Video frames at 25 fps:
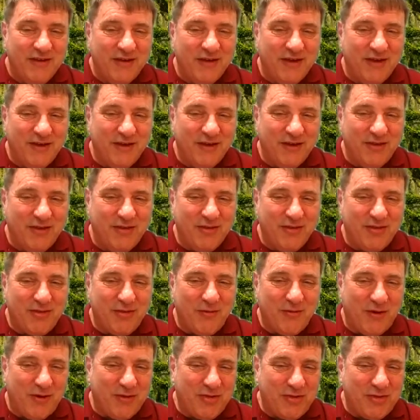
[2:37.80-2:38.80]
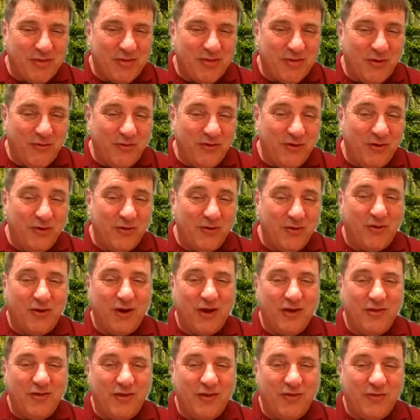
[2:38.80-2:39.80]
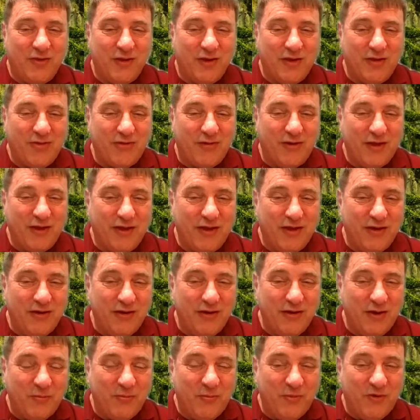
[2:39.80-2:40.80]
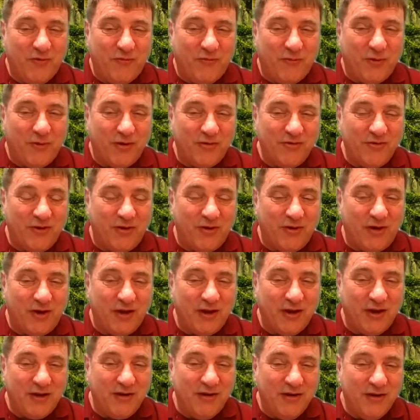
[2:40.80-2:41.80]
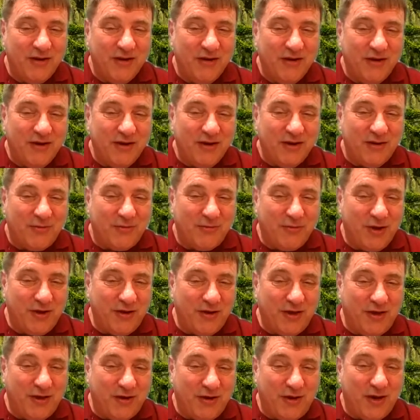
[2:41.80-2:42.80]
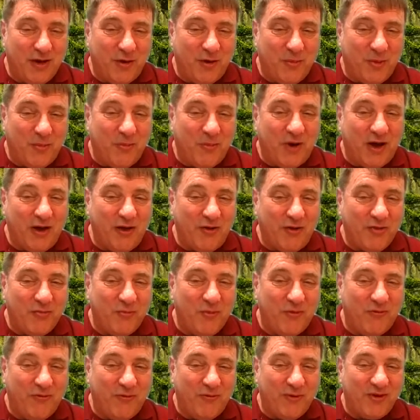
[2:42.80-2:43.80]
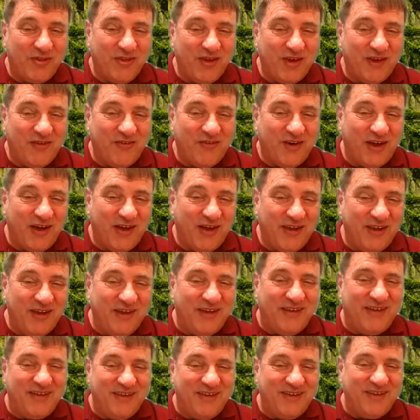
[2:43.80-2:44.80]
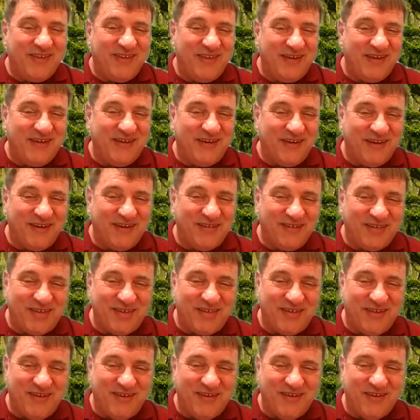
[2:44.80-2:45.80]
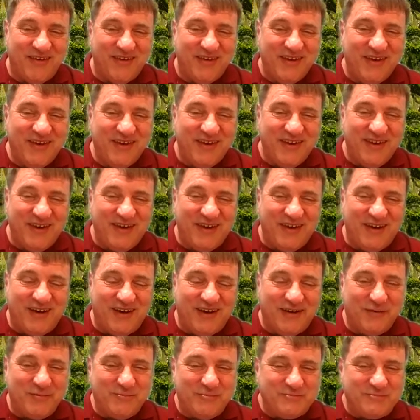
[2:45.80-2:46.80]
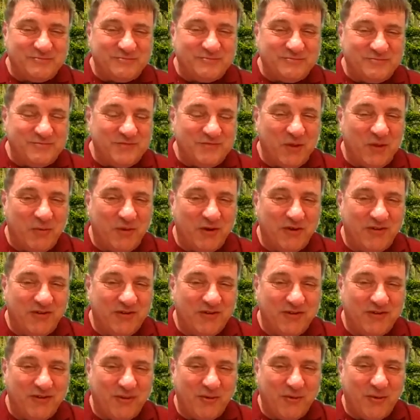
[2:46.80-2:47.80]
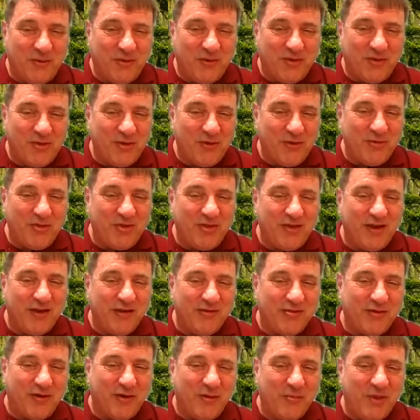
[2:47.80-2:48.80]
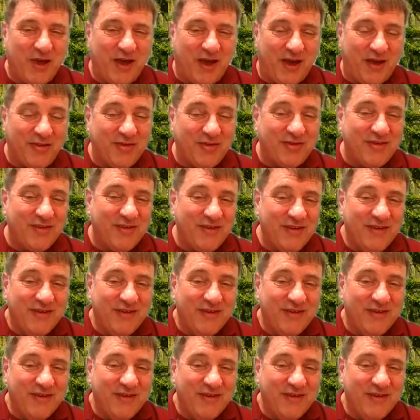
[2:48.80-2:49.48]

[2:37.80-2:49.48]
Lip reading: And so I was still doing crazy things like getting up before dawn and running a couple miles before daylight there, so, um, which of course those days are past.